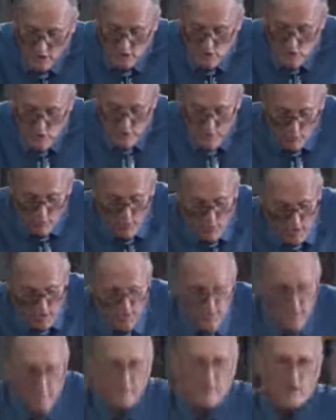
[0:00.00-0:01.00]
to the
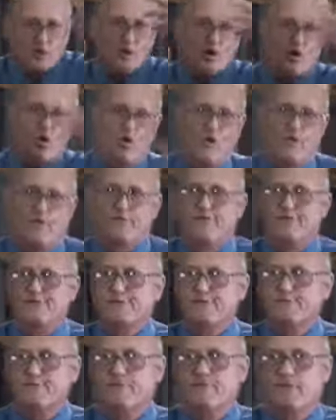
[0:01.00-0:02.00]
word of the Lord.
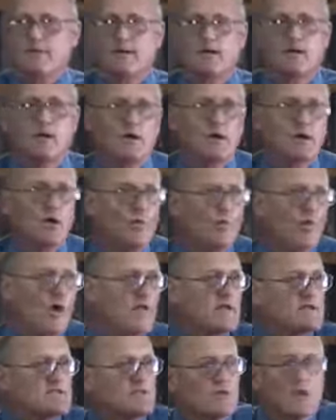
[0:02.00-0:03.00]
What
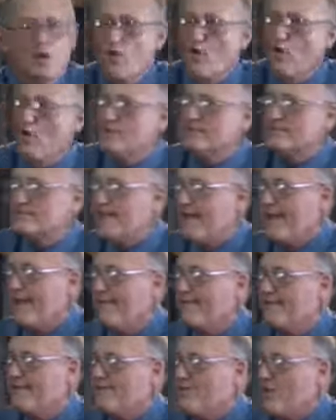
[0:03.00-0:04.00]
has the Lord said
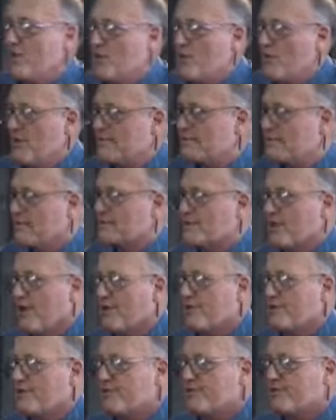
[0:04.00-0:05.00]
to you as a
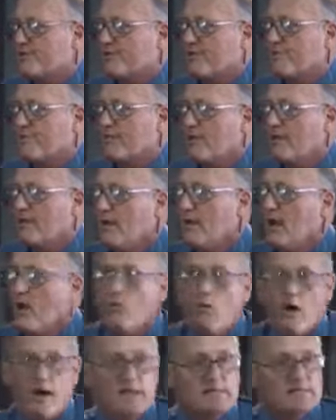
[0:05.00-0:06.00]
church?
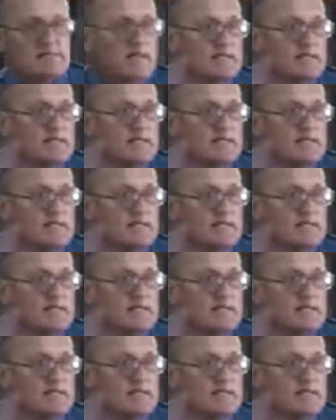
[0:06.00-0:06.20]
What has He